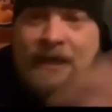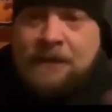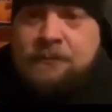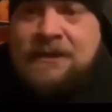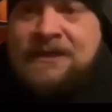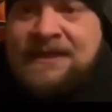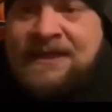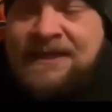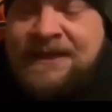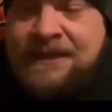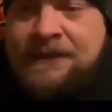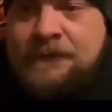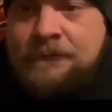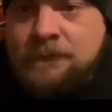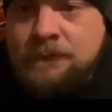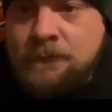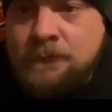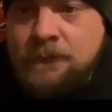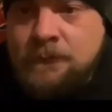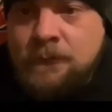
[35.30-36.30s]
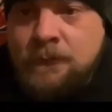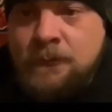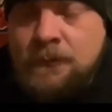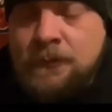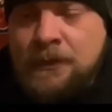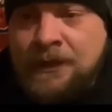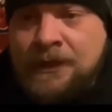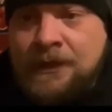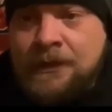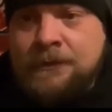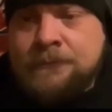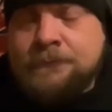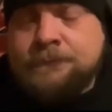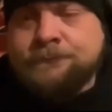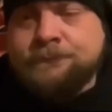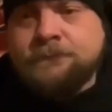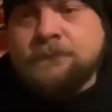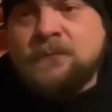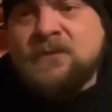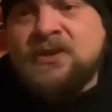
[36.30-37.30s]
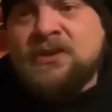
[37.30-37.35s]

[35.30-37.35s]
23and1 for stolen valor,